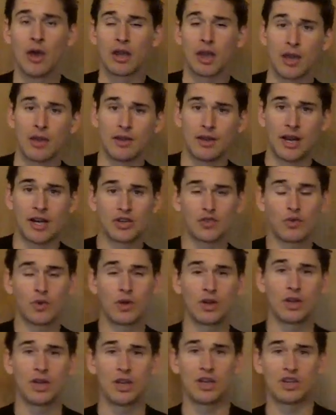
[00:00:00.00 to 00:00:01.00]
Okay, the next
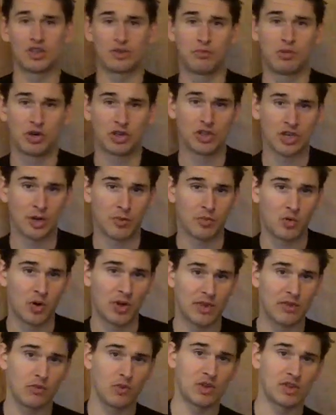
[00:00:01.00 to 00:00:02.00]
one is a push-up
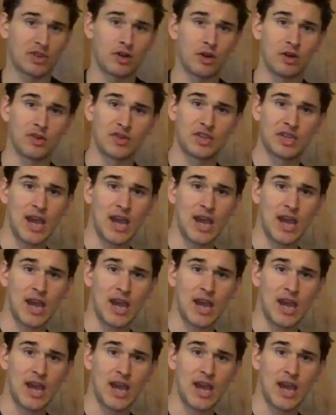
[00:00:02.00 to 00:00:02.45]
with what's called